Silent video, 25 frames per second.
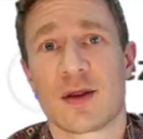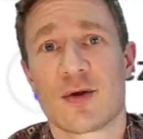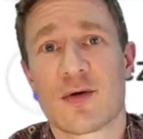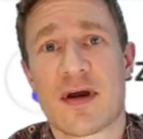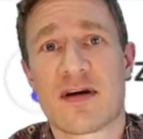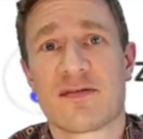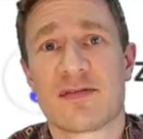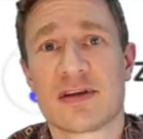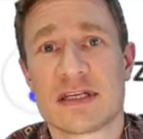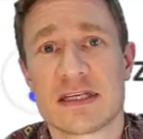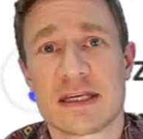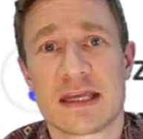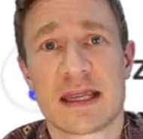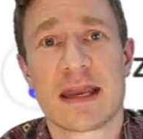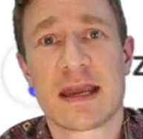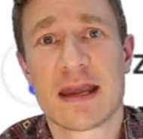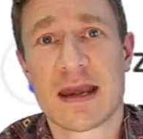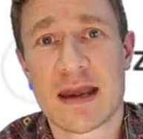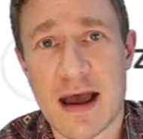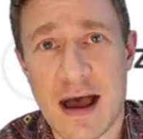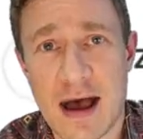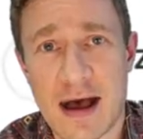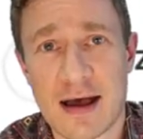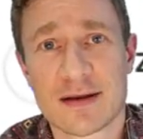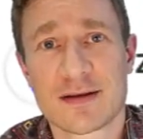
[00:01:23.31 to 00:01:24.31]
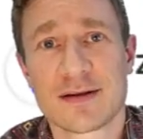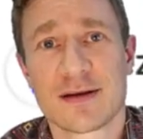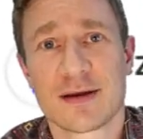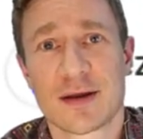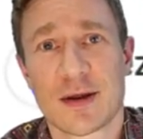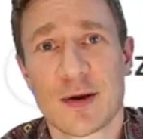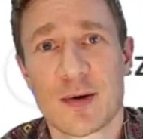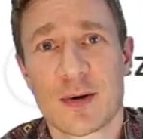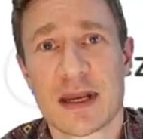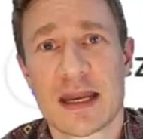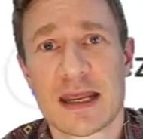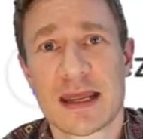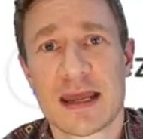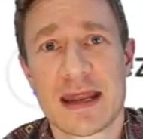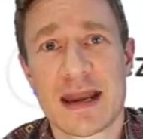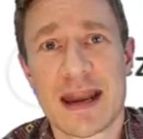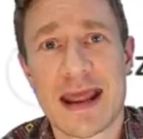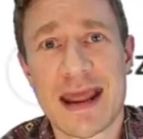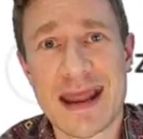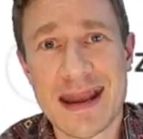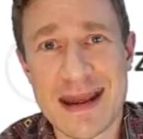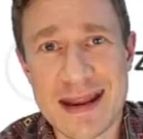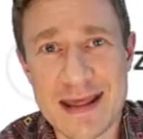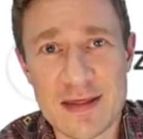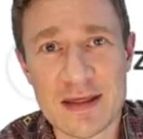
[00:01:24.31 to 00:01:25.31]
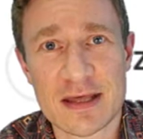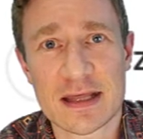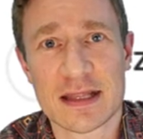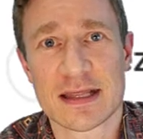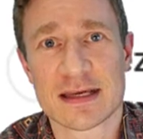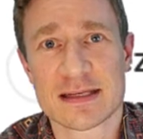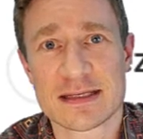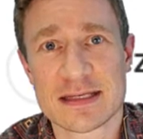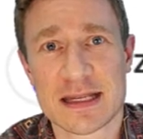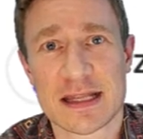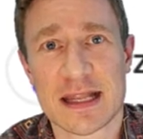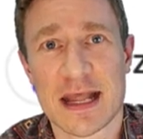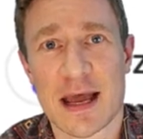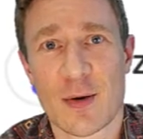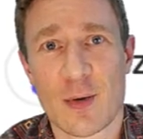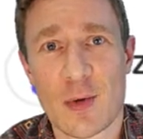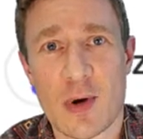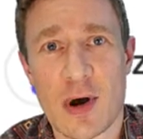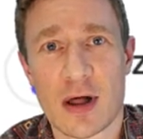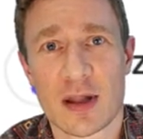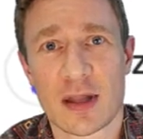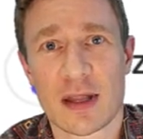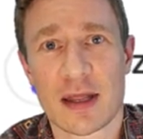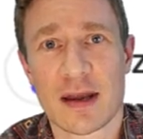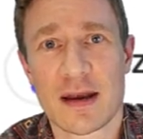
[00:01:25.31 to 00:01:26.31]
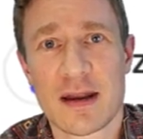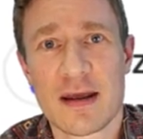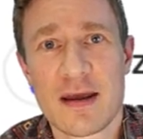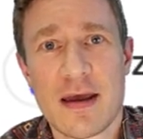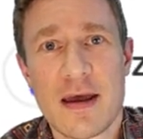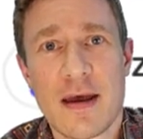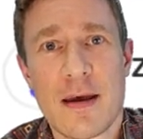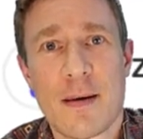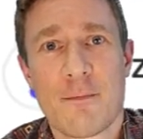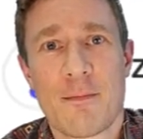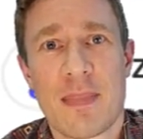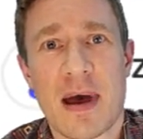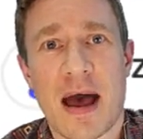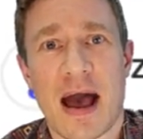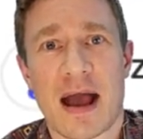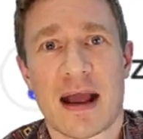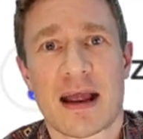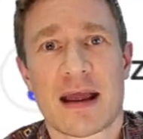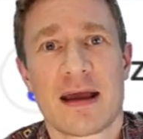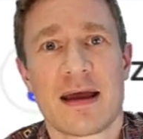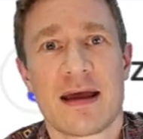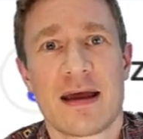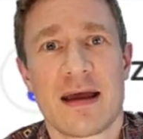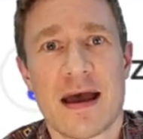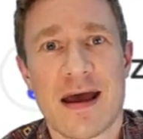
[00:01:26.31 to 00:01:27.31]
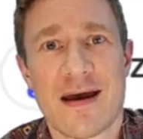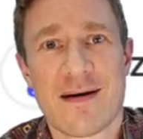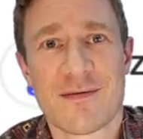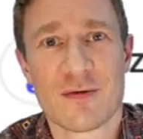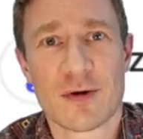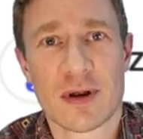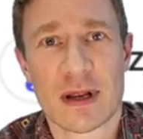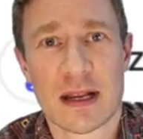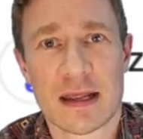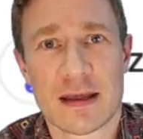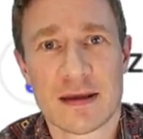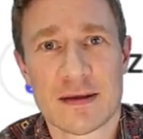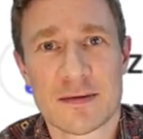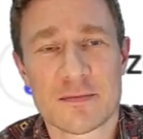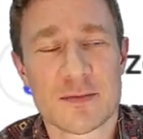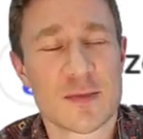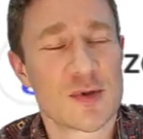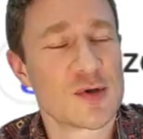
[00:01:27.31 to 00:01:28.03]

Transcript: you're obviously not going to get anything that's in that wallet back ever again.